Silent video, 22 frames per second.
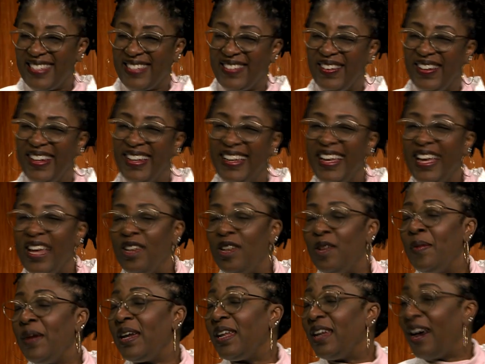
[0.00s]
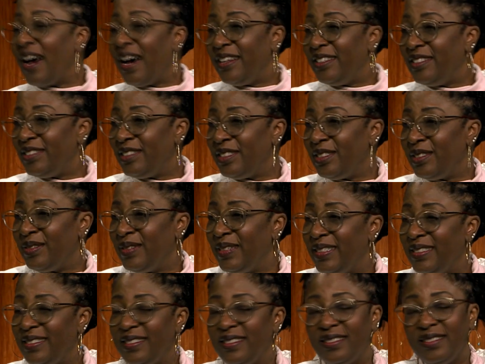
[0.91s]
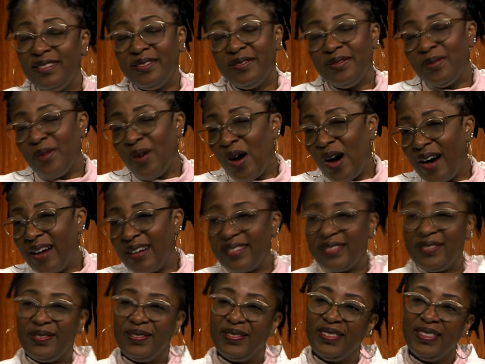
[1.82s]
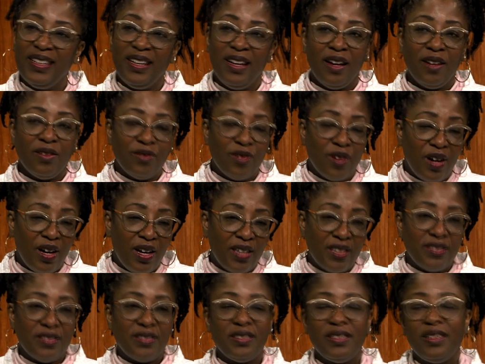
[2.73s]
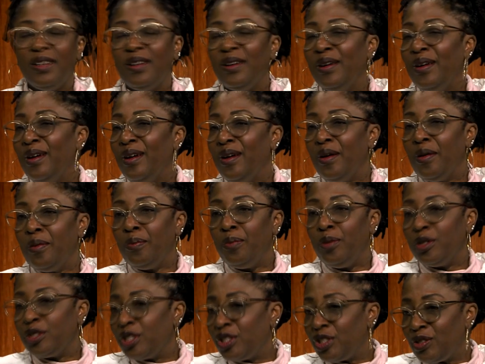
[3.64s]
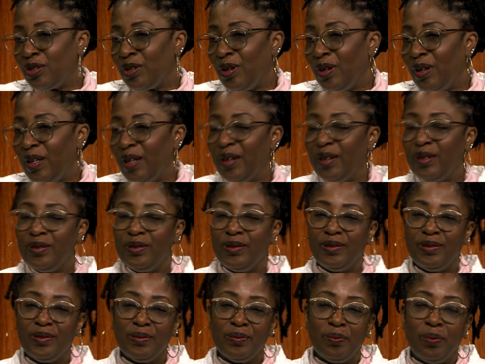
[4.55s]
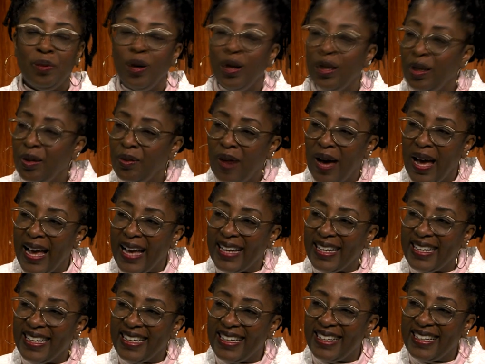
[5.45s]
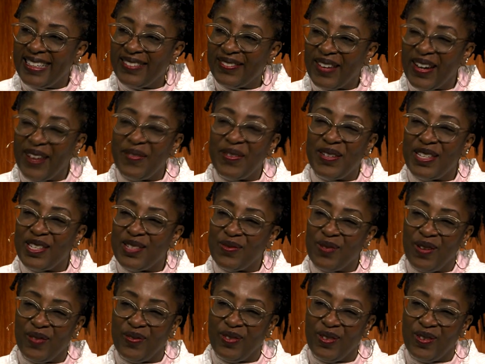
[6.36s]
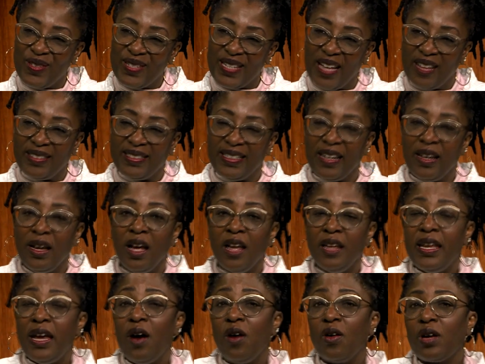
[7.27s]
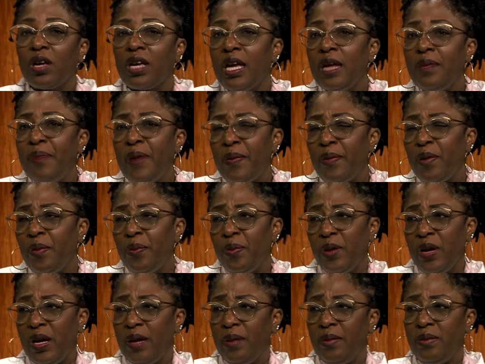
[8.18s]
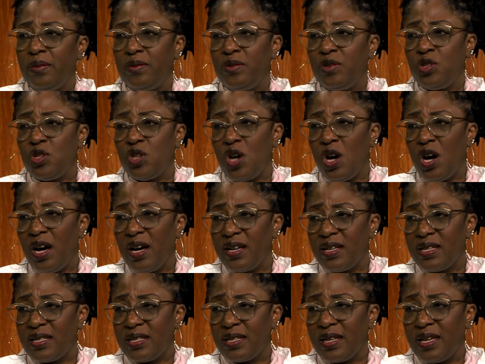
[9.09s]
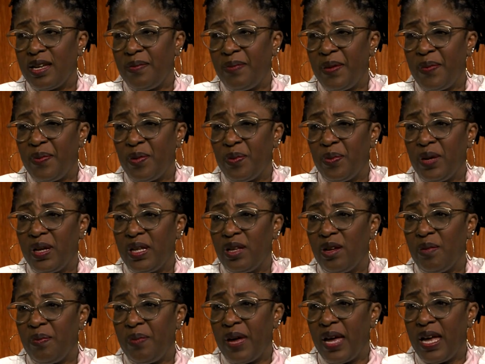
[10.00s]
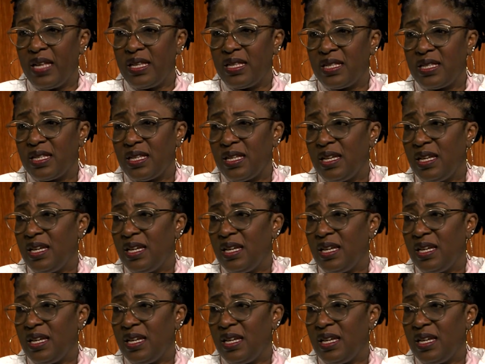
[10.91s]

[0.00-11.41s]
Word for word: right? exactly. No matter how you do it. Exactly. Walk, run, push a stroller, pull a wagon, right? Mm -hmm. We just mm-hmm. want folks out there. Now, can people bring dogs? Can people bring their pets?